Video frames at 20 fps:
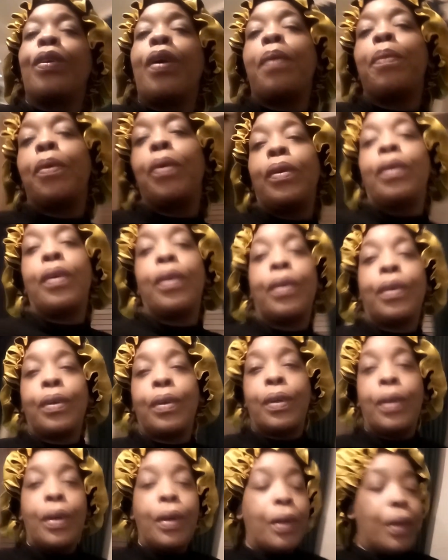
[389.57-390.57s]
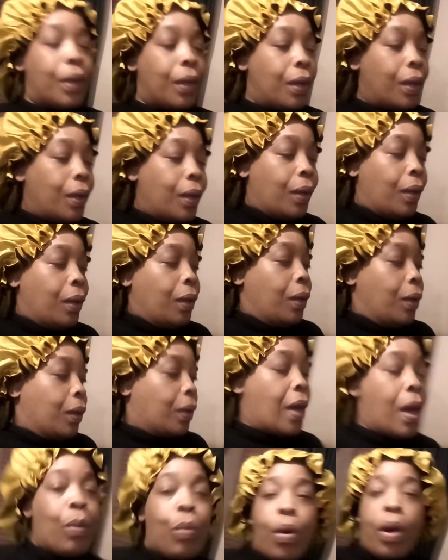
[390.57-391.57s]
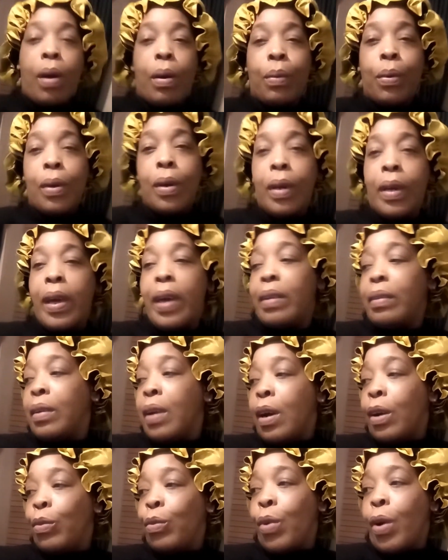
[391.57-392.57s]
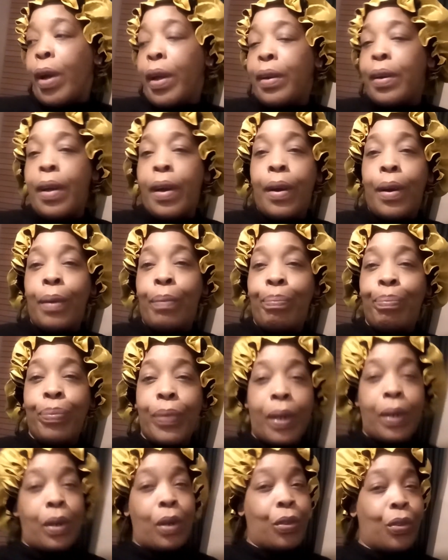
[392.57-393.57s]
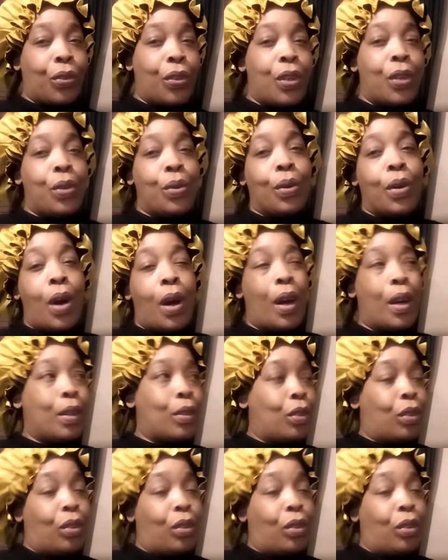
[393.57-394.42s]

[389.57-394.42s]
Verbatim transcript: I'm gonna get what I'm gonna get done right now, and I'll see you guys